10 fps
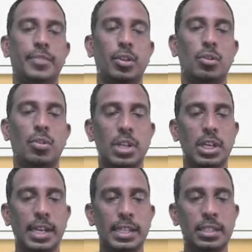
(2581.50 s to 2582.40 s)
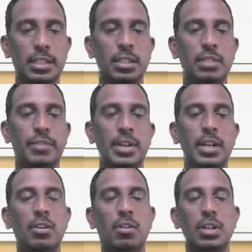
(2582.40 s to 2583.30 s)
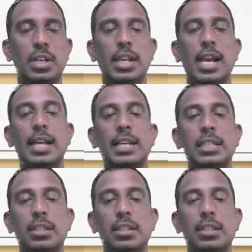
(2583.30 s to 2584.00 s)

Cardiac arrest is different, heart attack is